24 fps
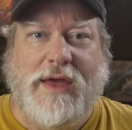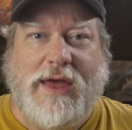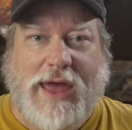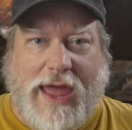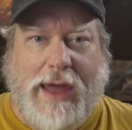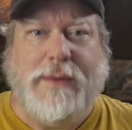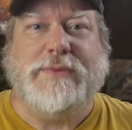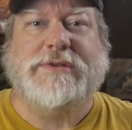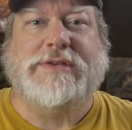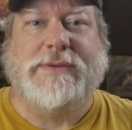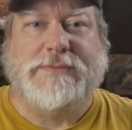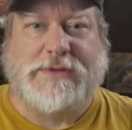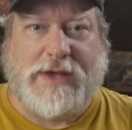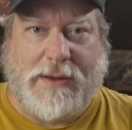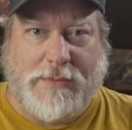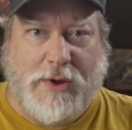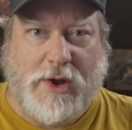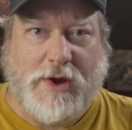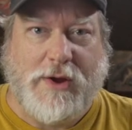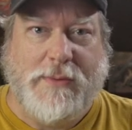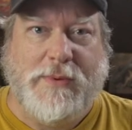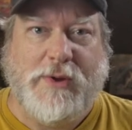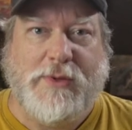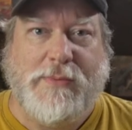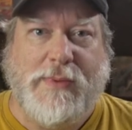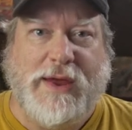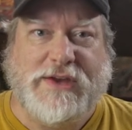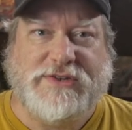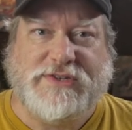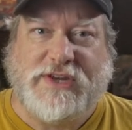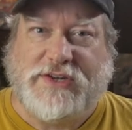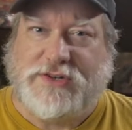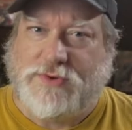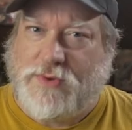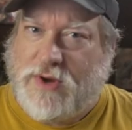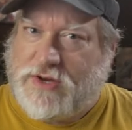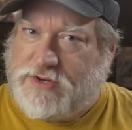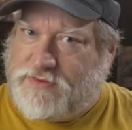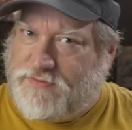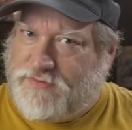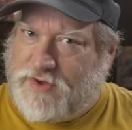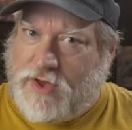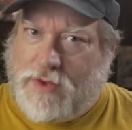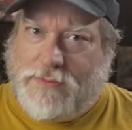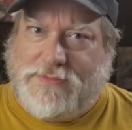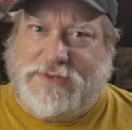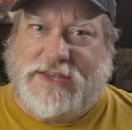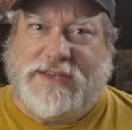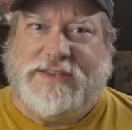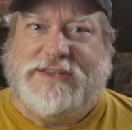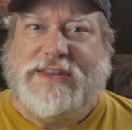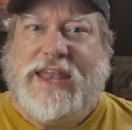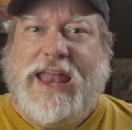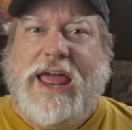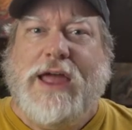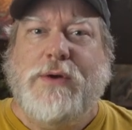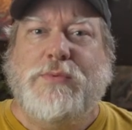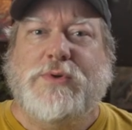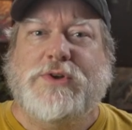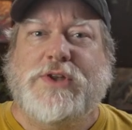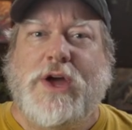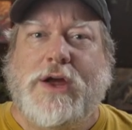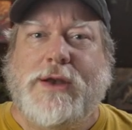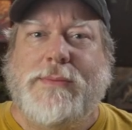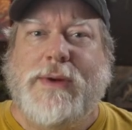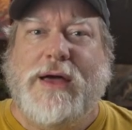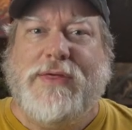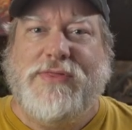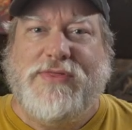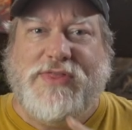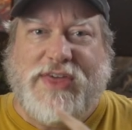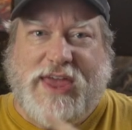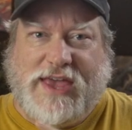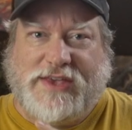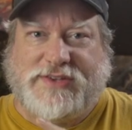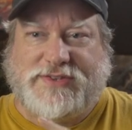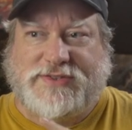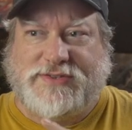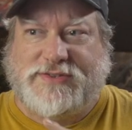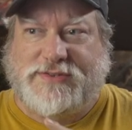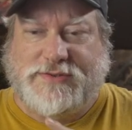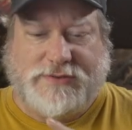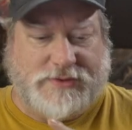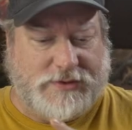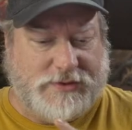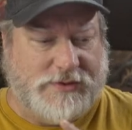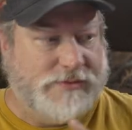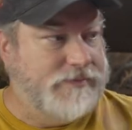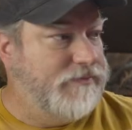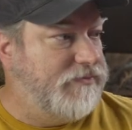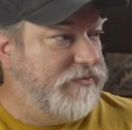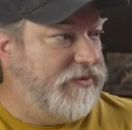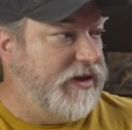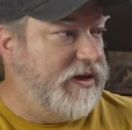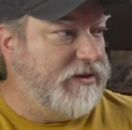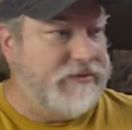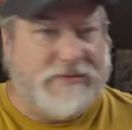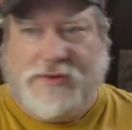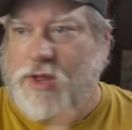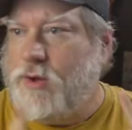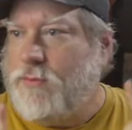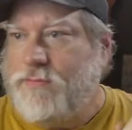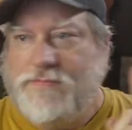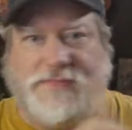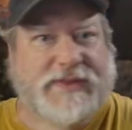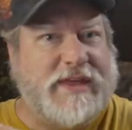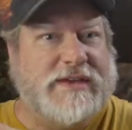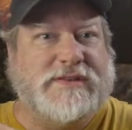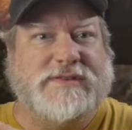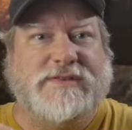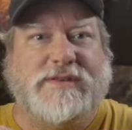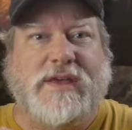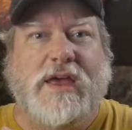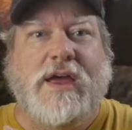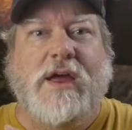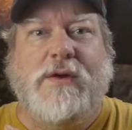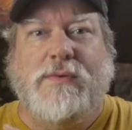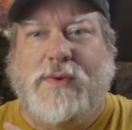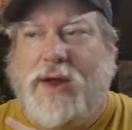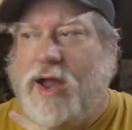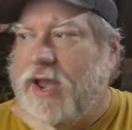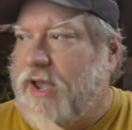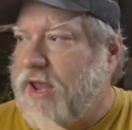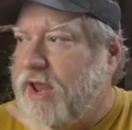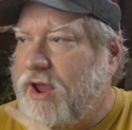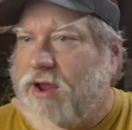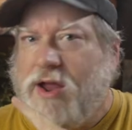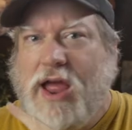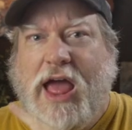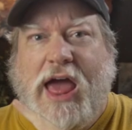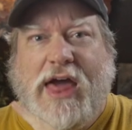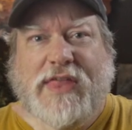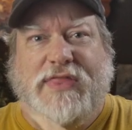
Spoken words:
Hey, what's up, Scott Balkan with Imagination Creation Films, and today we're talking about this, this right here.